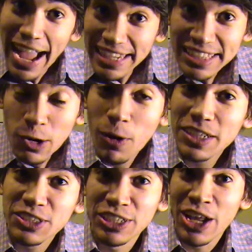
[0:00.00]
I asked the
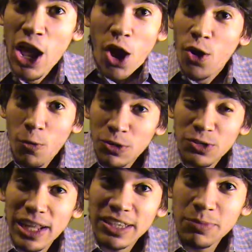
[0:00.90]
question, who would you
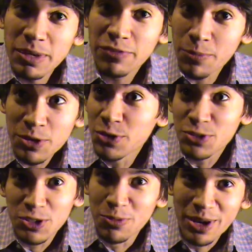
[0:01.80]
like to meet from
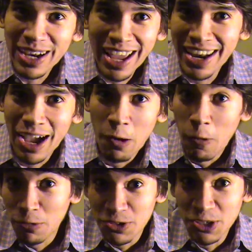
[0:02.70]
YouTube and, and uh, what
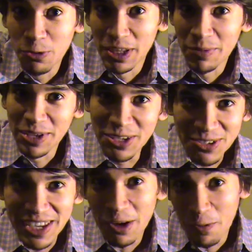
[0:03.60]
would you do with them? And you
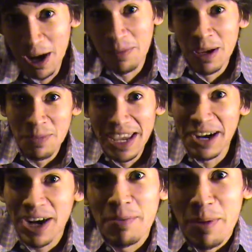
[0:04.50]
said you want to meet me and
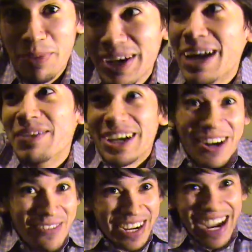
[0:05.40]
grab my butt. I'm like,
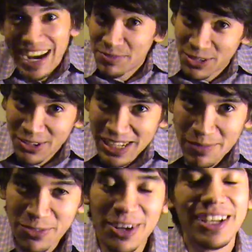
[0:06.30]
oh my god, I'm totally up
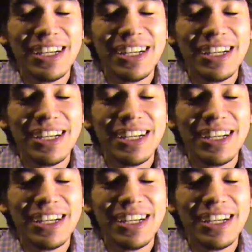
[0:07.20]
for it.